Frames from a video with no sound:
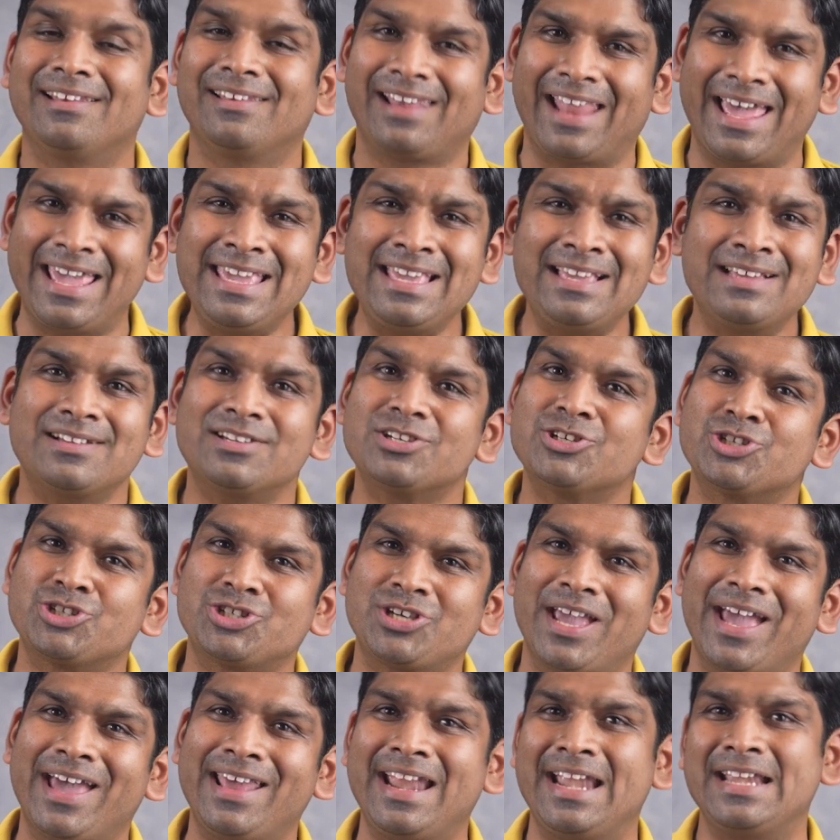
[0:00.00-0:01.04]
Like,
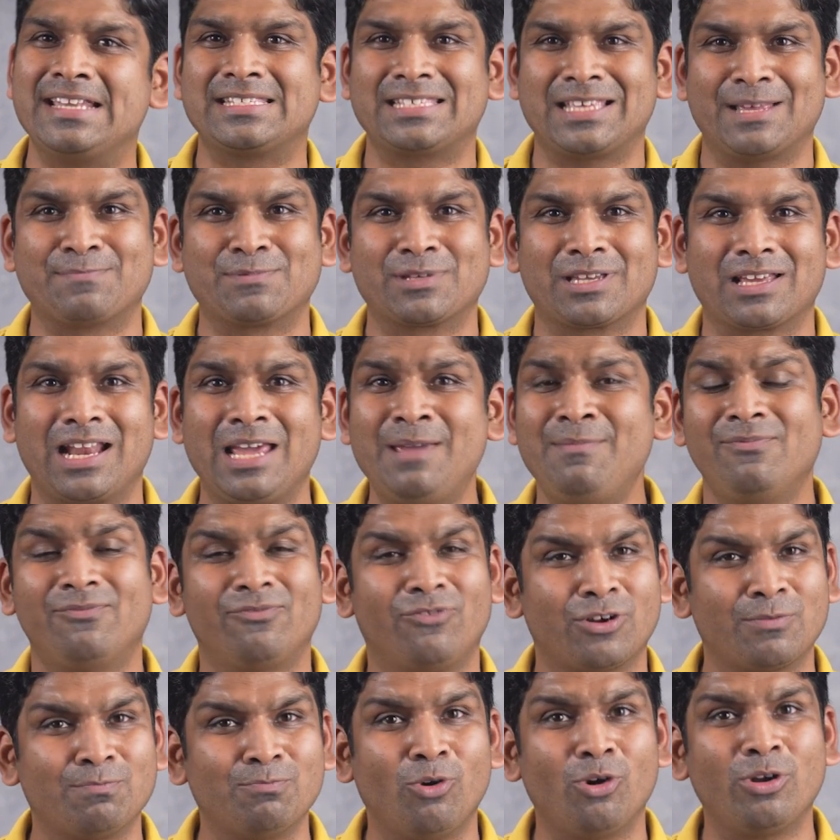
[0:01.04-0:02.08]
share, and subscribe
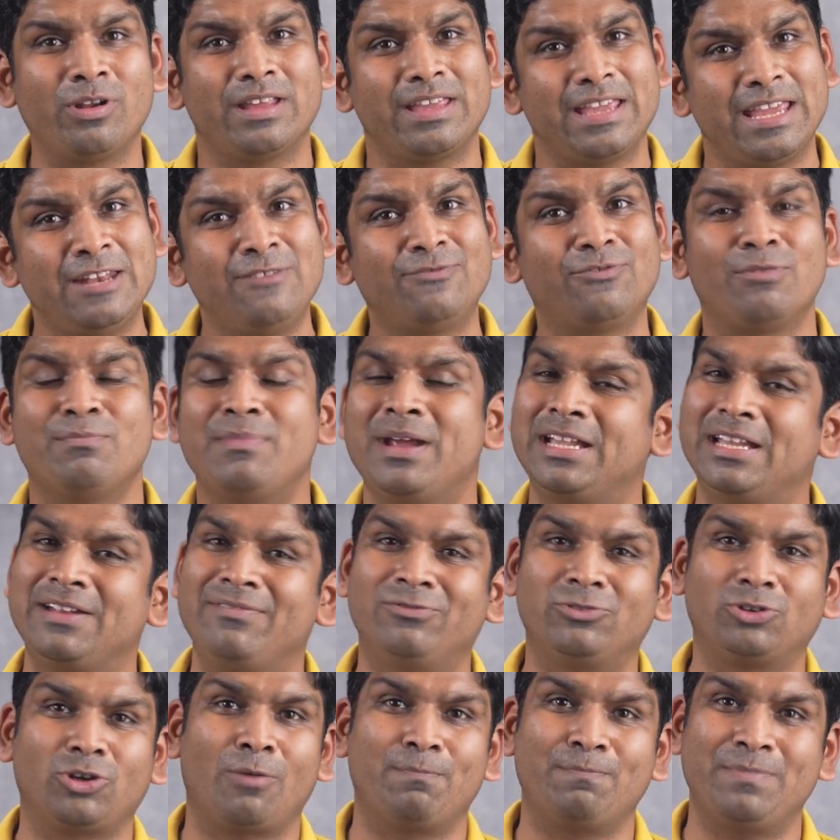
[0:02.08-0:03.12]
for more
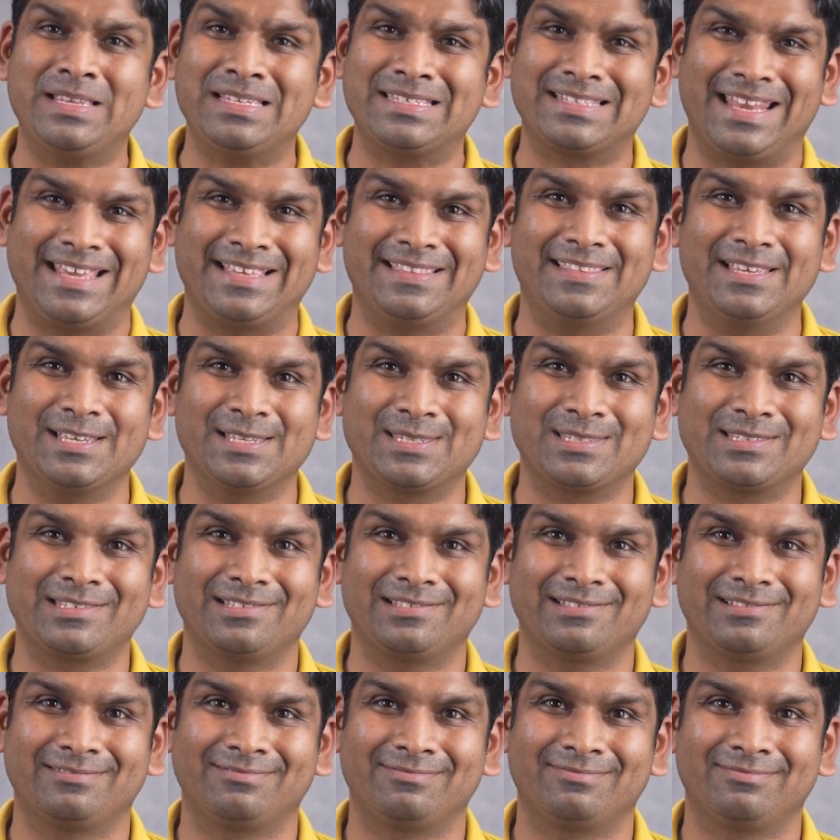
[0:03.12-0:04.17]
informative topics like
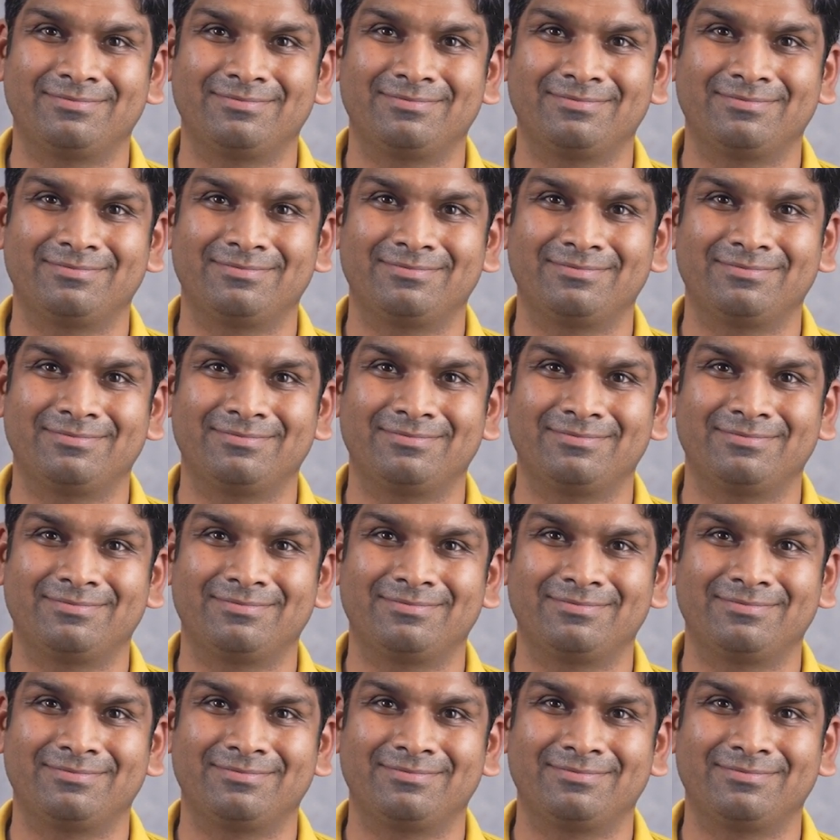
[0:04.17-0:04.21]
this.